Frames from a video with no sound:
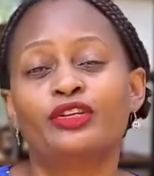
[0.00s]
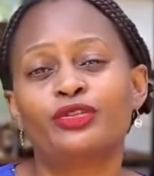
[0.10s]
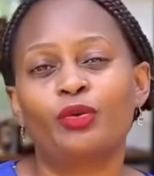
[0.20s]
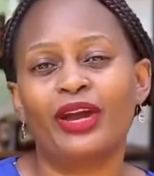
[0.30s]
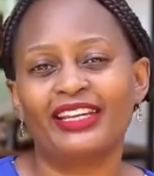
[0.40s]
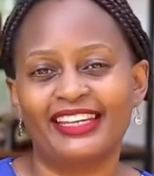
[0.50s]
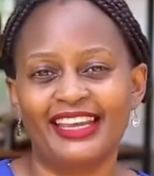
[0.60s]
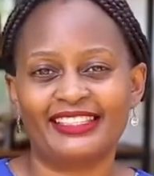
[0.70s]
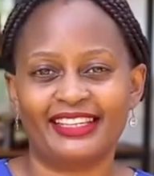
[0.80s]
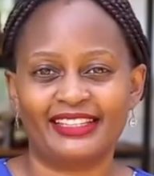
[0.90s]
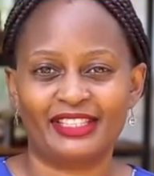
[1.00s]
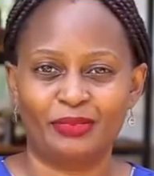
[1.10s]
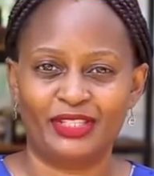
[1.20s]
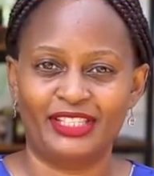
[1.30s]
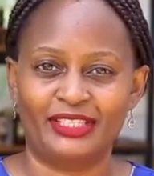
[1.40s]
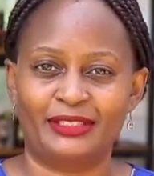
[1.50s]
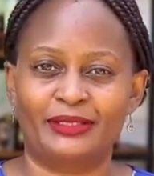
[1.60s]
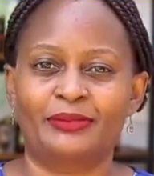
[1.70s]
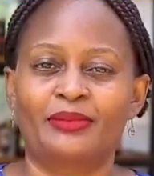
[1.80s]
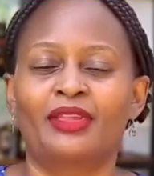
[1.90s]
So why did I start this
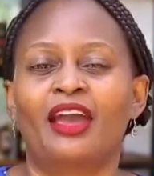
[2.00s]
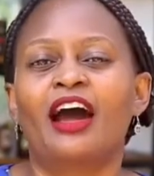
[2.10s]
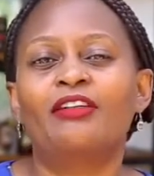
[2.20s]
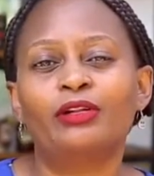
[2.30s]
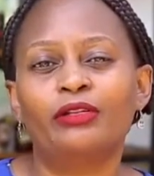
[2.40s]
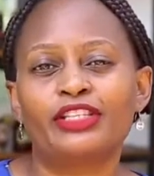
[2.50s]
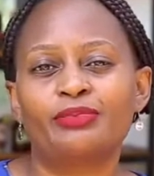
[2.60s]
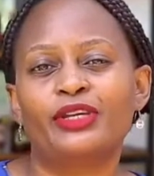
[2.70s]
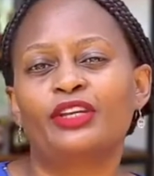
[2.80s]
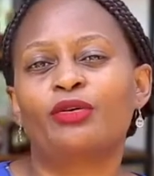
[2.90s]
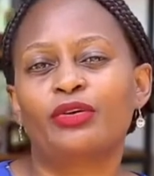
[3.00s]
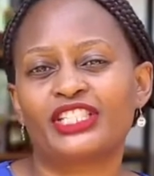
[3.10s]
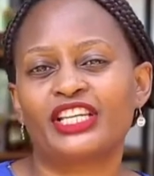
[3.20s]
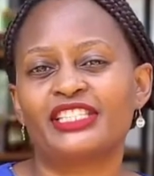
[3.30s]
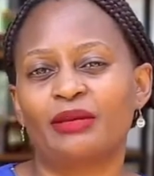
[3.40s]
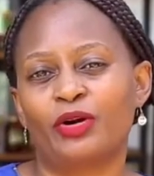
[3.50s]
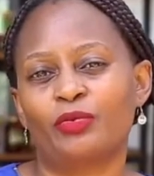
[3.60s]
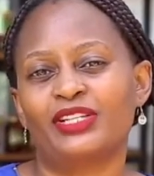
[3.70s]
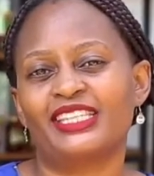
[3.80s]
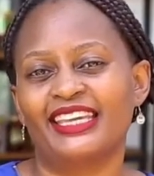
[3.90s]
business? I've always been conscious
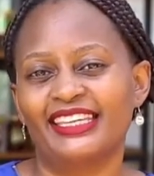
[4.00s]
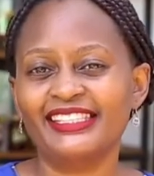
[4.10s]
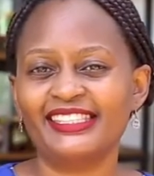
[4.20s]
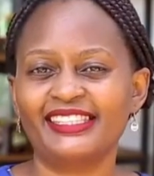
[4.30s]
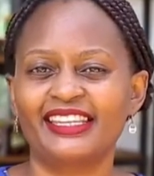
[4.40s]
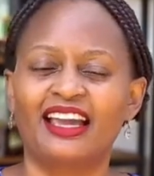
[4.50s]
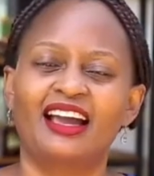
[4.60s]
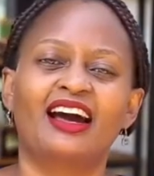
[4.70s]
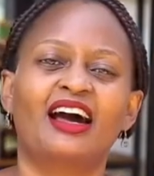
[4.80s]
about what I eat,